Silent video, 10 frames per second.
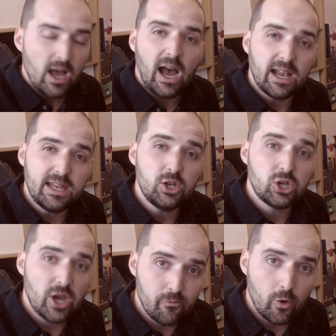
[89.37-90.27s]
and in
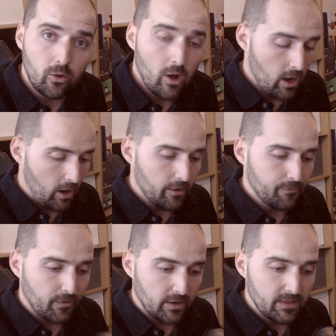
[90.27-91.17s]
general, I
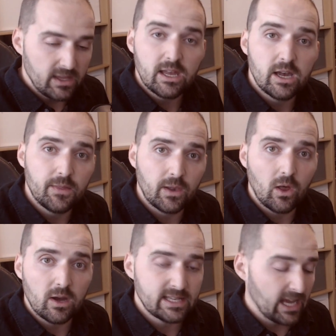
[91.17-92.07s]
find the
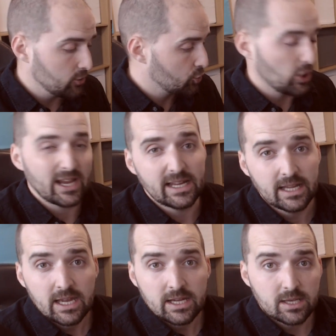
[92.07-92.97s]
lighthouse tracking
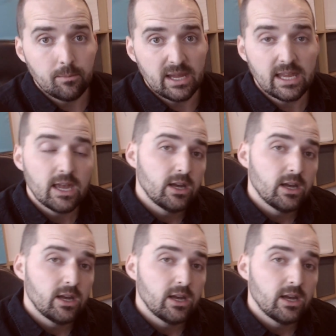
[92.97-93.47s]
to be